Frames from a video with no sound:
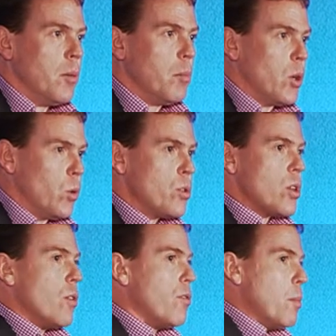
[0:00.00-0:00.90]
But
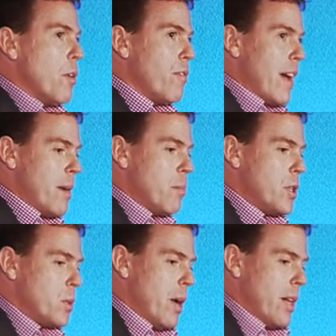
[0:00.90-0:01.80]
also, from a fan
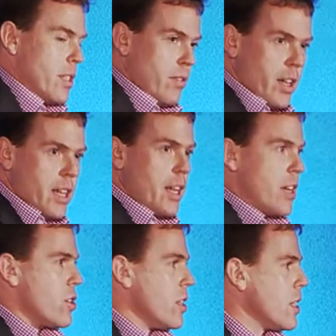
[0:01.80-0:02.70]
perspective, they can
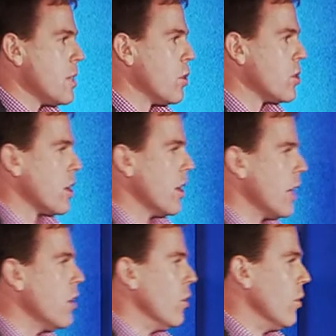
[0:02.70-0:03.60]
actually see what's
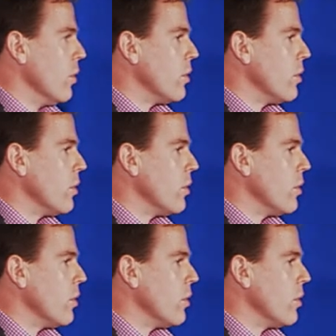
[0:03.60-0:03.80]
going on